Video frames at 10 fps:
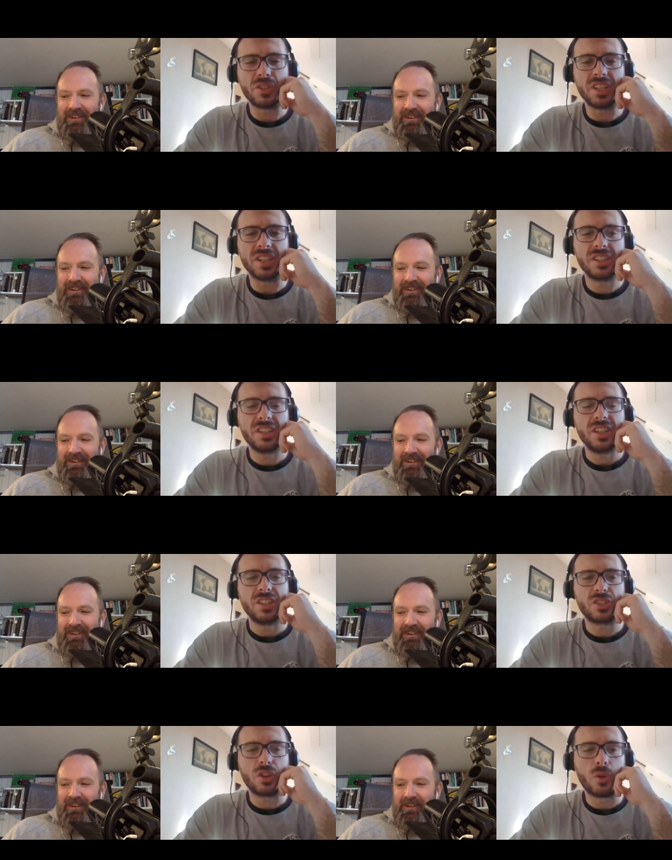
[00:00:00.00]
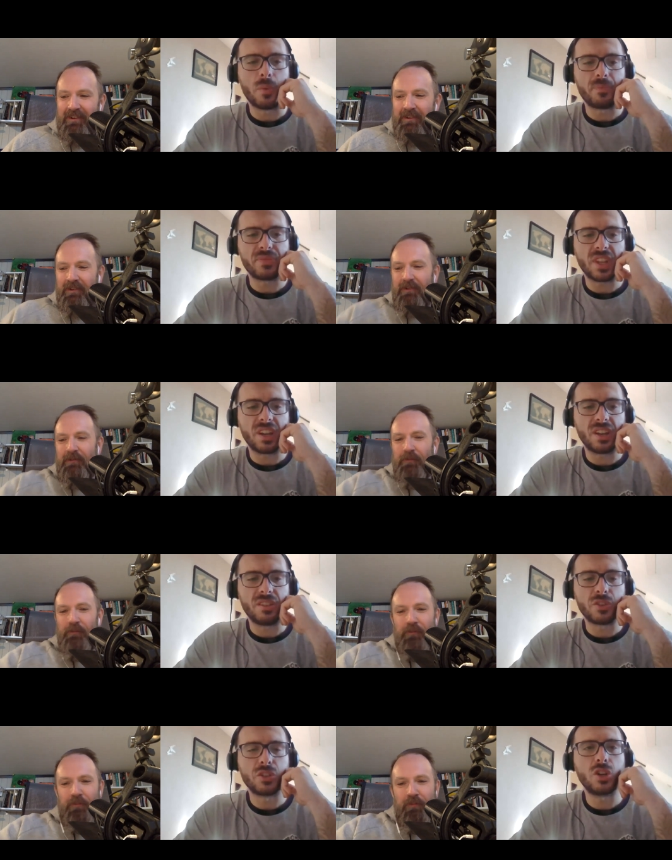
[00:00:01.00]
Speaker 1: you here. So
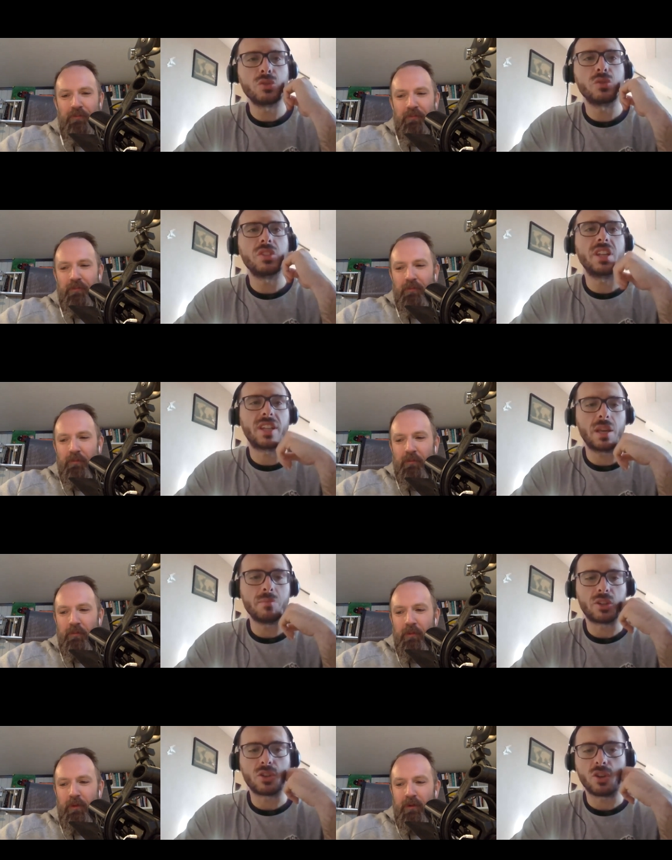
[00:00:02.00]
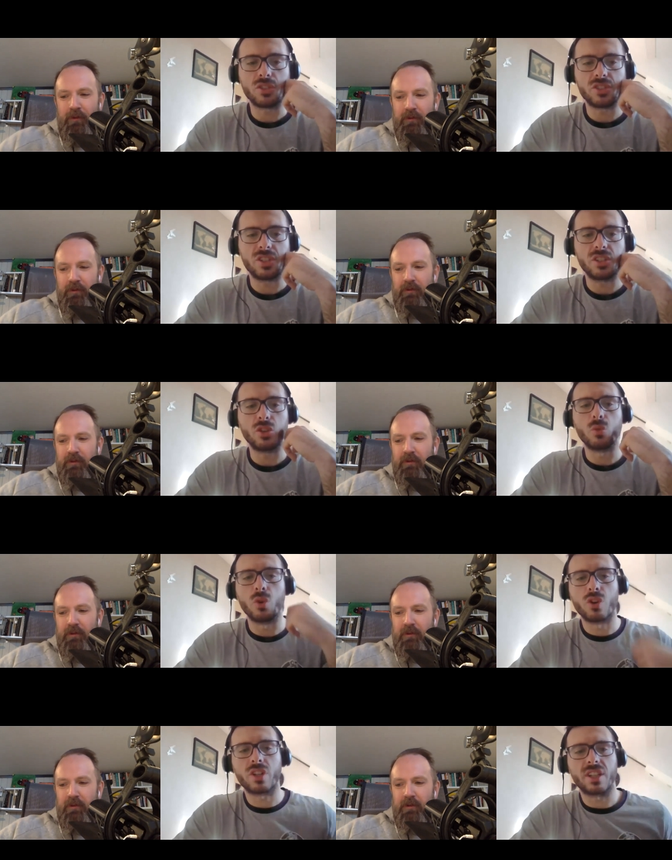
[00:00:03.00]
for those who didn't came across your
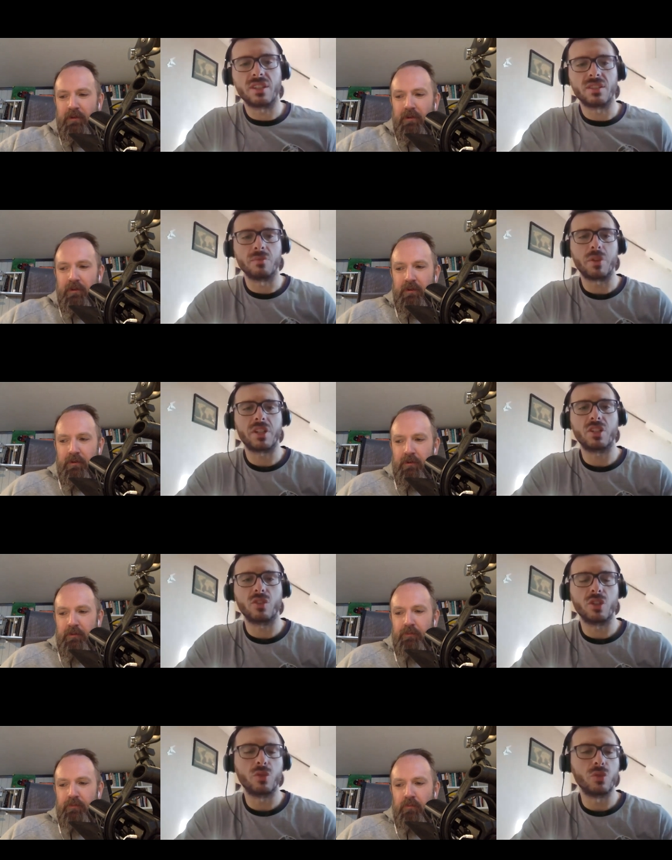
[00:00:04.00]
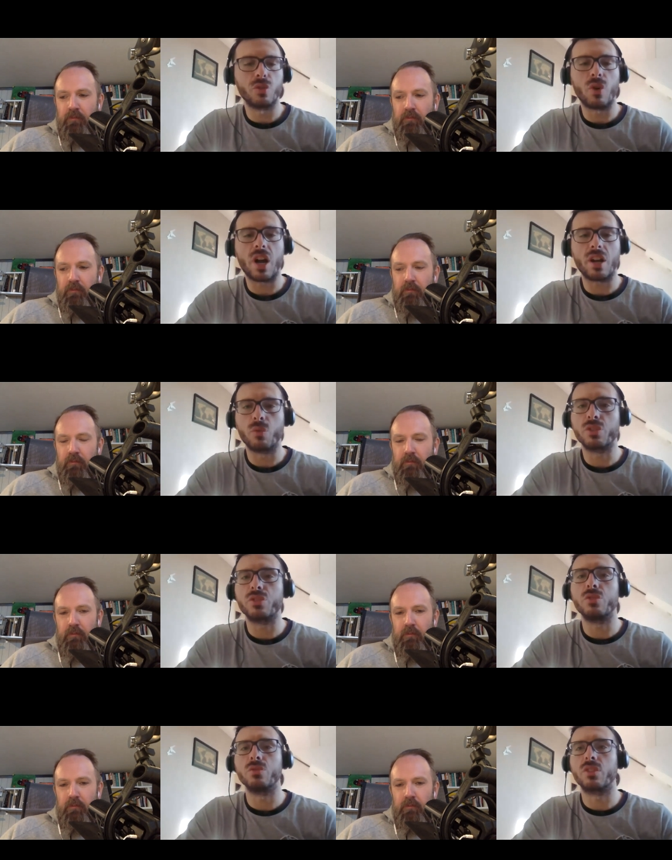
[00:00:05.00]
work and particularly who you are and what you
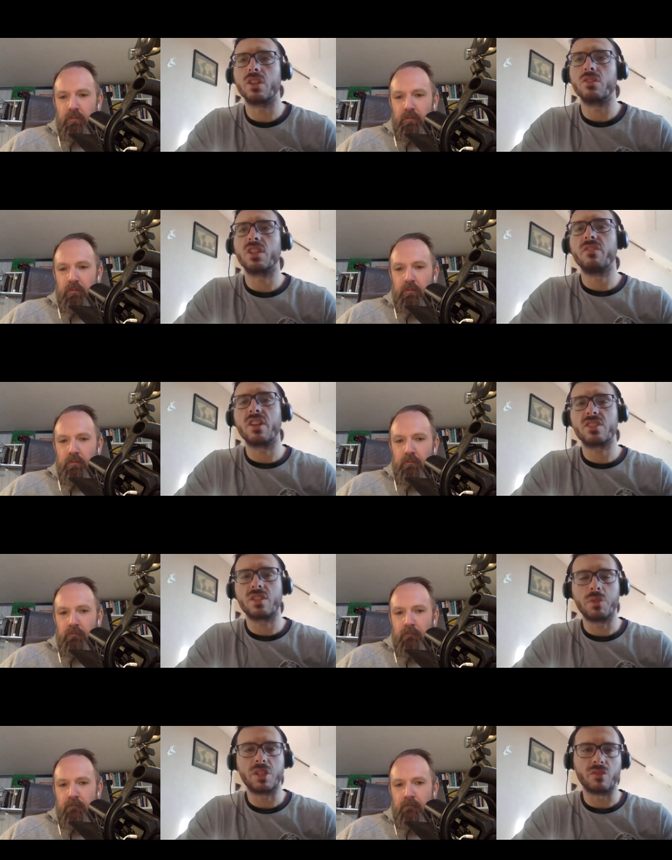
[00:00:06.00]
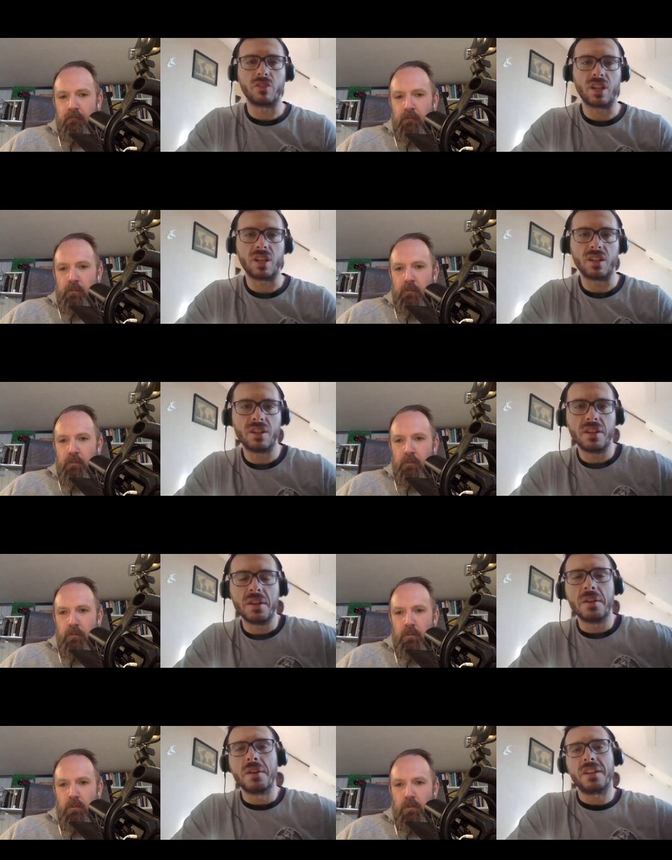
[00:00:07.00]
do, can you give us a bit of a
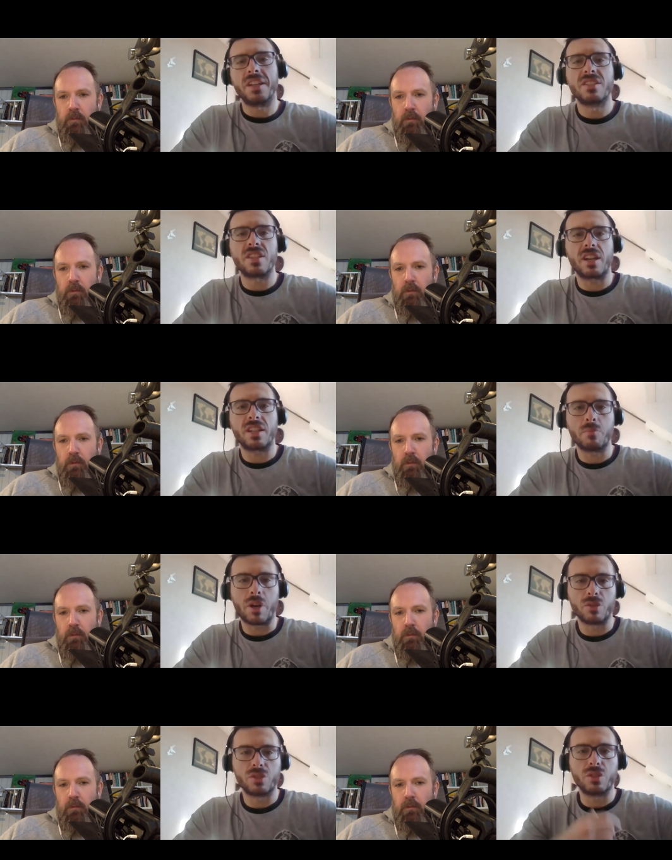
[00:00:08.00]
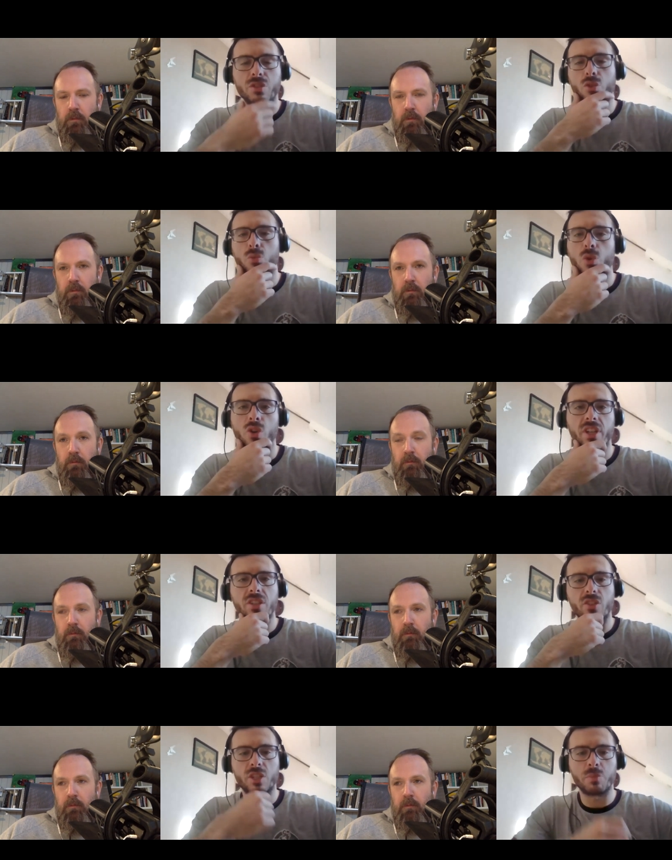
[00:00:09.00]
insight about your work and
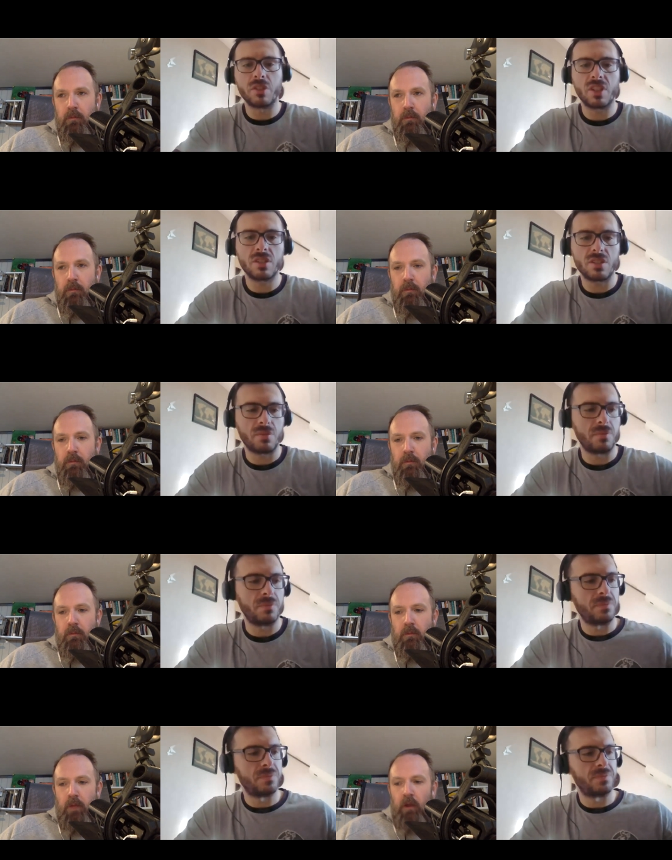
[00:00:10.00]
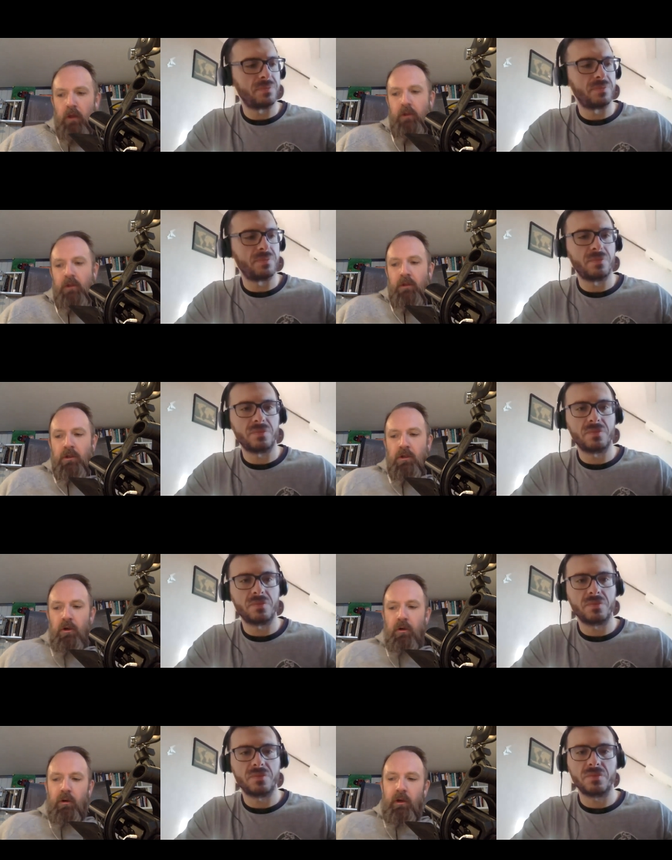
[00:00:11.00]
your experience? Sure.
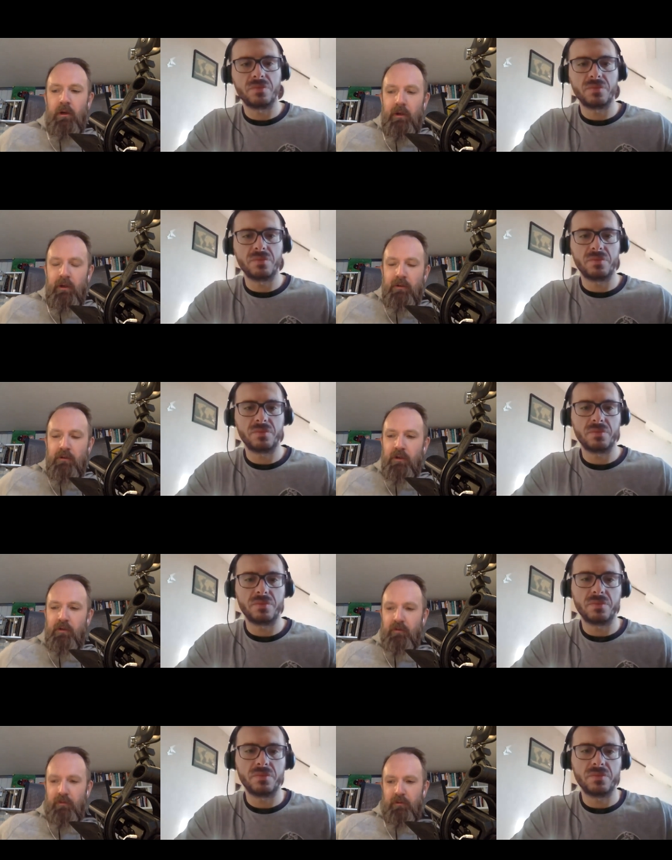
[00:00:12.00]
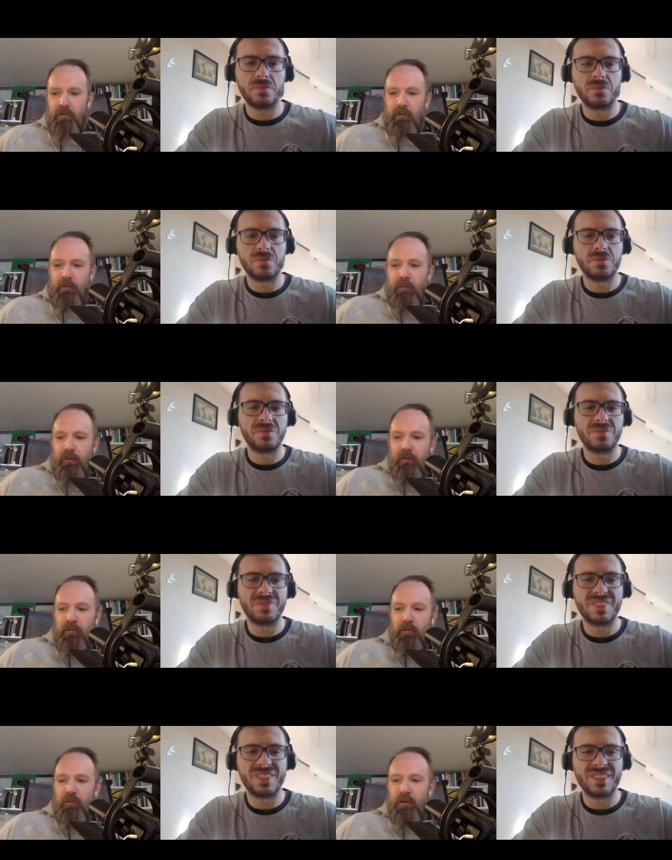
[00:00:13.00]
I'll try to
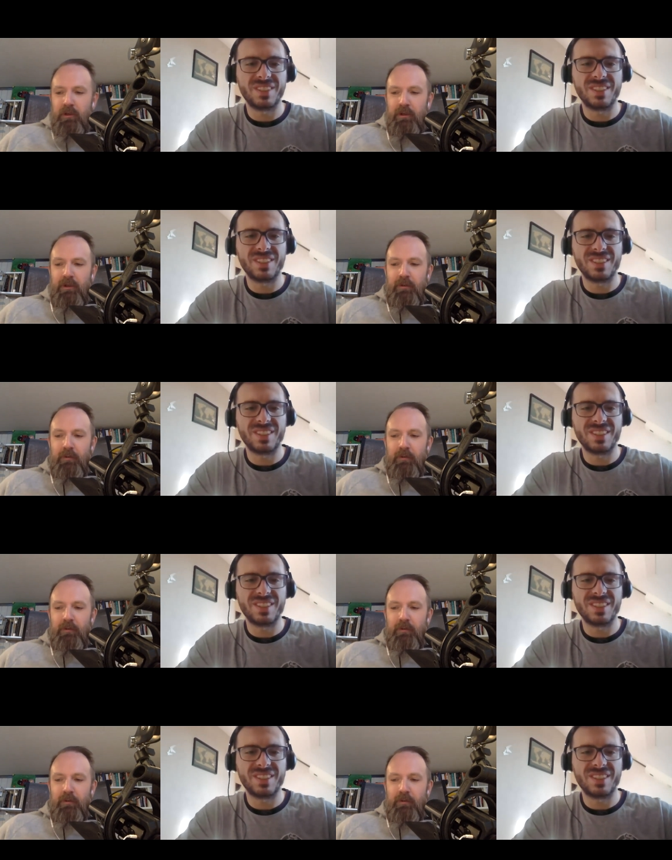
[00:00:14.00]
do the